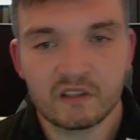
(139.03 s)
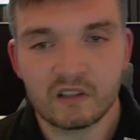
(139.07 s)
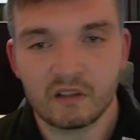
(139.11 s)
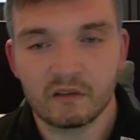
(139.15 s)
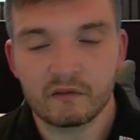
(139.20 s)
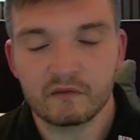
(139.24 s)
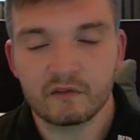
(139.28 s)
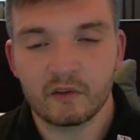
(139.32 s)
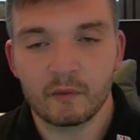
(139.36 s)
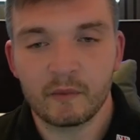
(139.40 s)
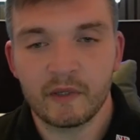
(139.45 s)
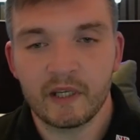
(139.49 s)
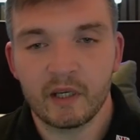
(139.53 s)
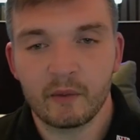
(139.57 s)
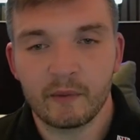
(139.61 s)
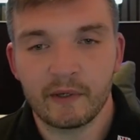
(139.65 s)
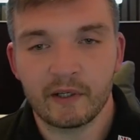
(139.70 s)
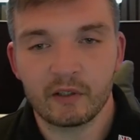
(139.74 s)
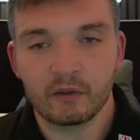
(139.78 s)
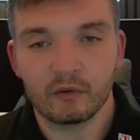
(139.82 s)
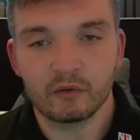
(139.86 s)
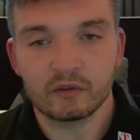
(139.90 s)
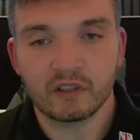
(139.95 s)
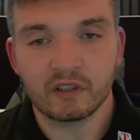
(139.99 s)
So from here, we
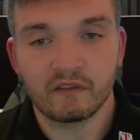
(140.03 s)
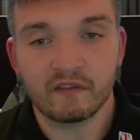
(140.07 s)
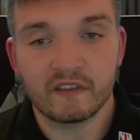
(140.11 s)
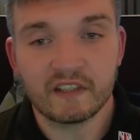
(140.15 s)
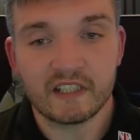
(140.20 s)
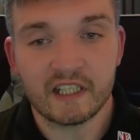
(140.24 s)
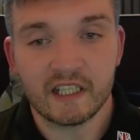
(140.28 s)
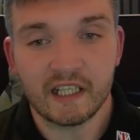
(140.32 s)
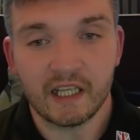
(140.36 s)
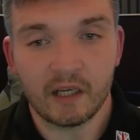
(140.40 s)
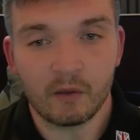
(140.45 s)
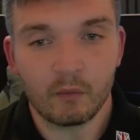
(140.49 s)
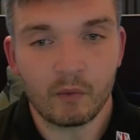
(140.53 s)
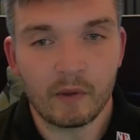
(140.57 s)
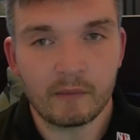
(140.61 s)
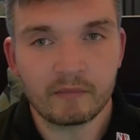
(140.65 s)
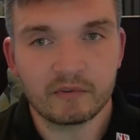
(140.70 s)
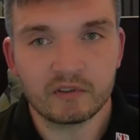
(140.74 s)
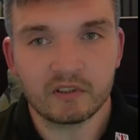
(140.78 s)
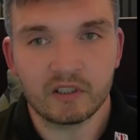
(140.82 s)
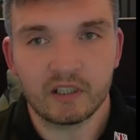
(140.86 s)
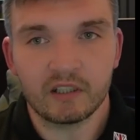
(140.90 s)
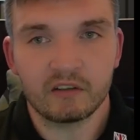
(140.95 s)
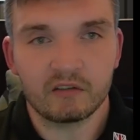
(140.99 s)
can also visit their
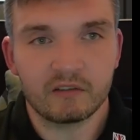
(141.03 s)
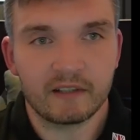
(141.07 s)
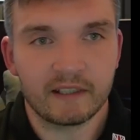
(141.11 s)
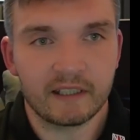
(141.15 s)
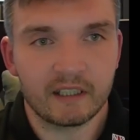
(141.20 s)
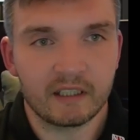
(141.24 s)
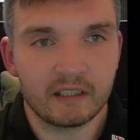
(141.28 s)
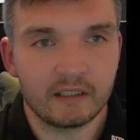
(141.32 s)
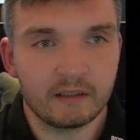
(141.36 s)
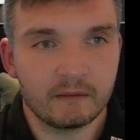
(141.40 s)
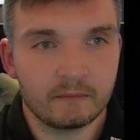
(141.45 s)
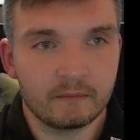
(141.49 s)
website directly.